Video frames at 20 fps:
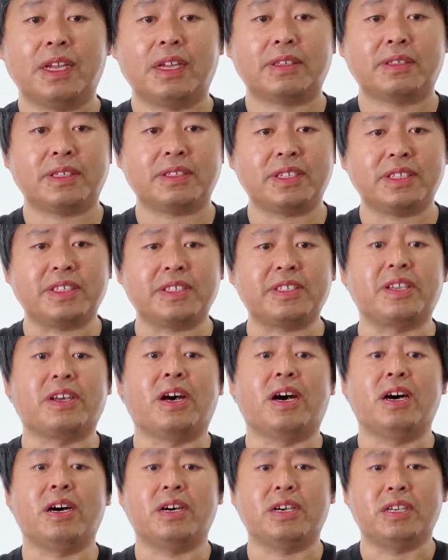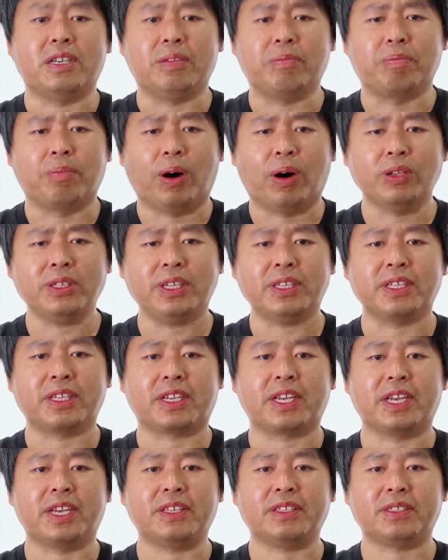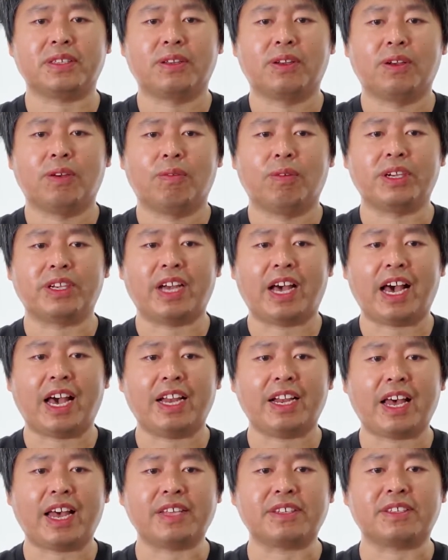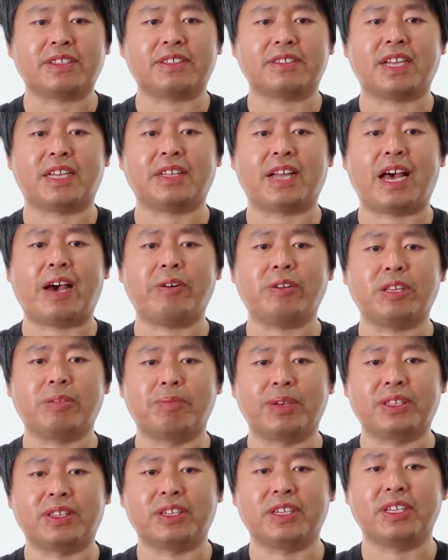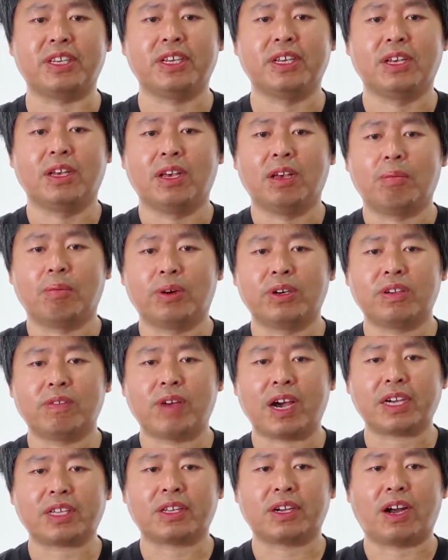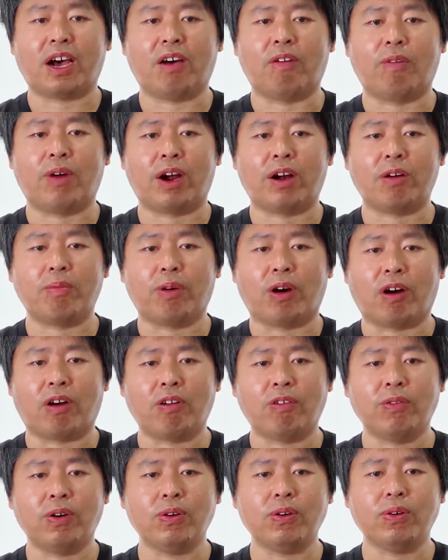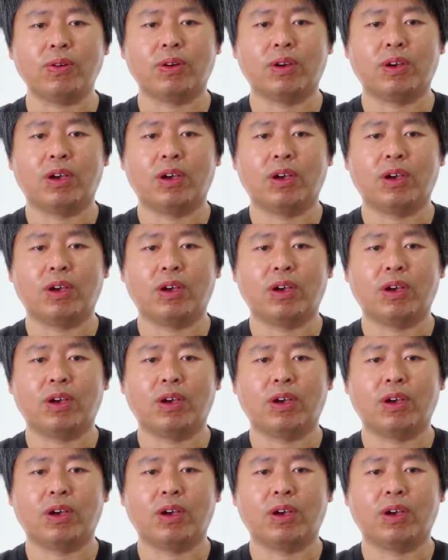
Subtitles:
This is an important case which highlights that ultimately motion vectors are very powerful,